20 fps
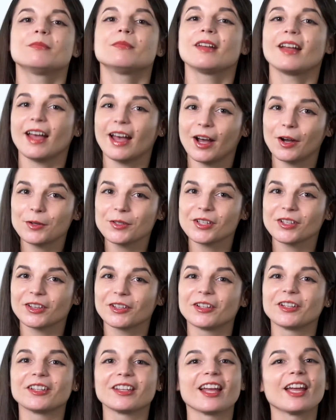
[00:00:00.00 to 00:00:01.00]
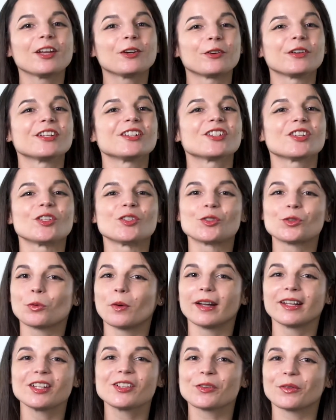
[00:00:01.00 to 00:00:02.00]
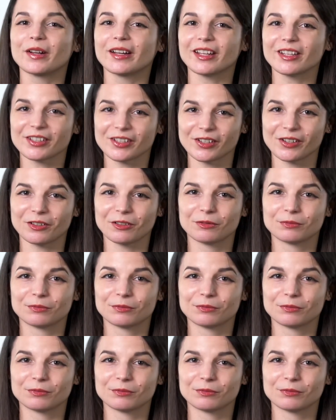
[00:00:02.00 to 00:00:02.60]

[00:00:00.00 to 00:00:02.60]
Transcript: how to learn a language in 2022.